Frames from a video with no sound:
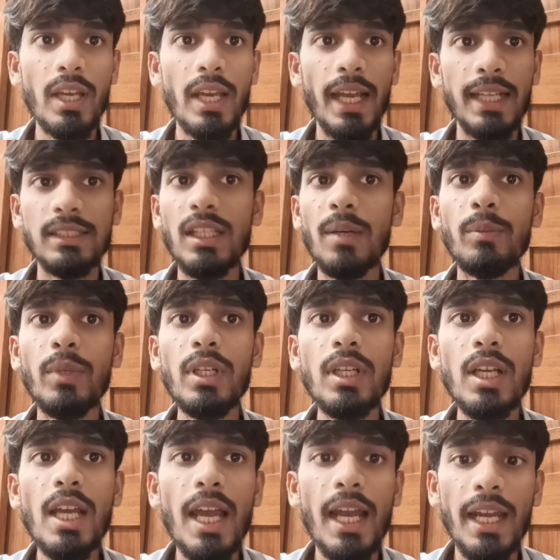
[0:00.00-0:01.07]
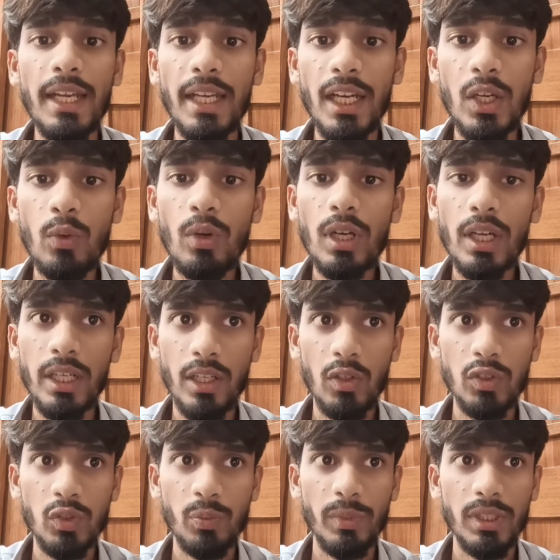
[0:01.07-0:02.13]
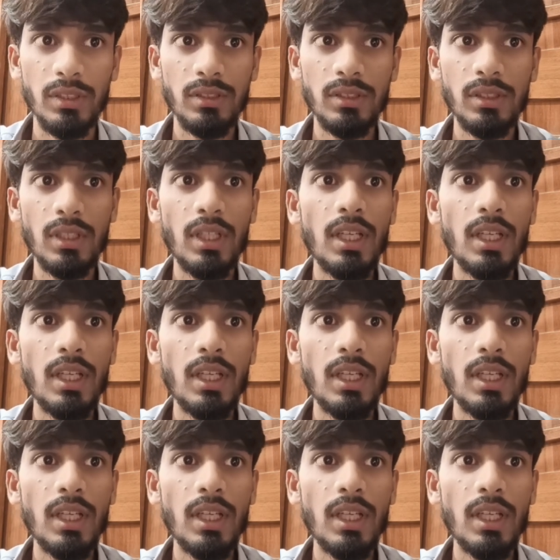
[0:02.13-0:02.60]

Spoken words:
Example, network announcements,